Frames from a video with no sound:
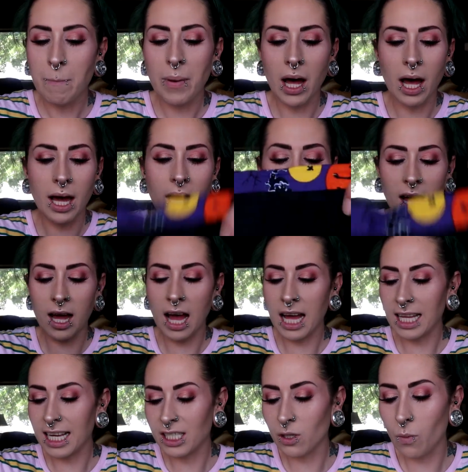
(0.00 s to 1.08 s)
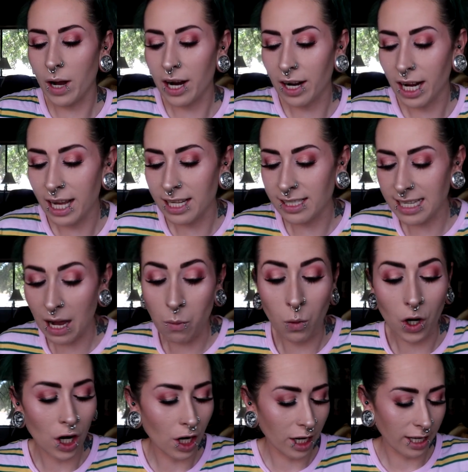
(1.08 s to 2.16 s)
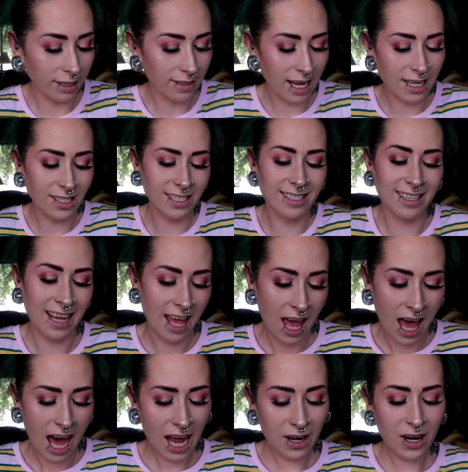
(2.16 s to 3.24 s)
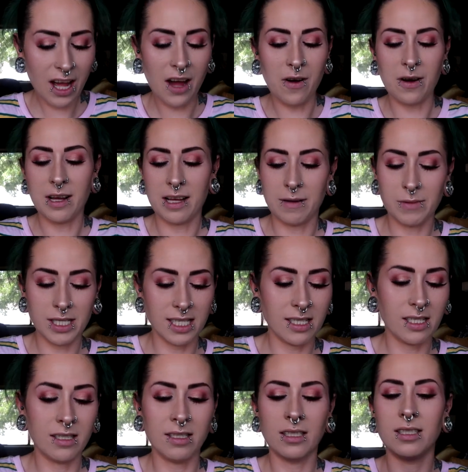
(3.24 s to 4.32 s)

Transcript: but uh, I like to wear it at work and yeah, just, I don't know. I'm just